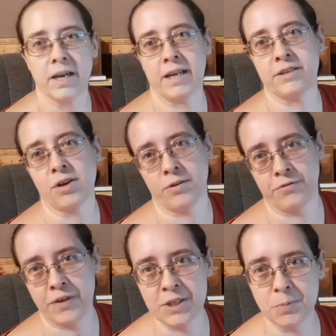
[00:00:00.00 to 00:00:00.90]
It's on
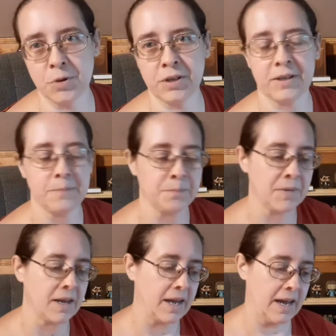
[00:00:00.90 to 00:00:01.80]
Facebook,
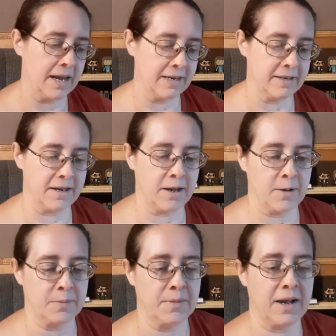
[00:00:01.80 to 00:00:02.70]
and
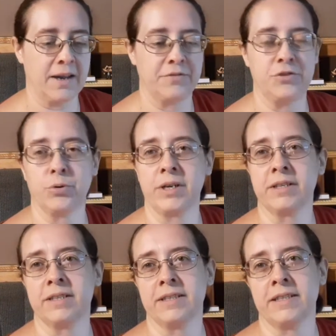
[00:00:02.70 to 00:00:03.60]
um, I've joined this.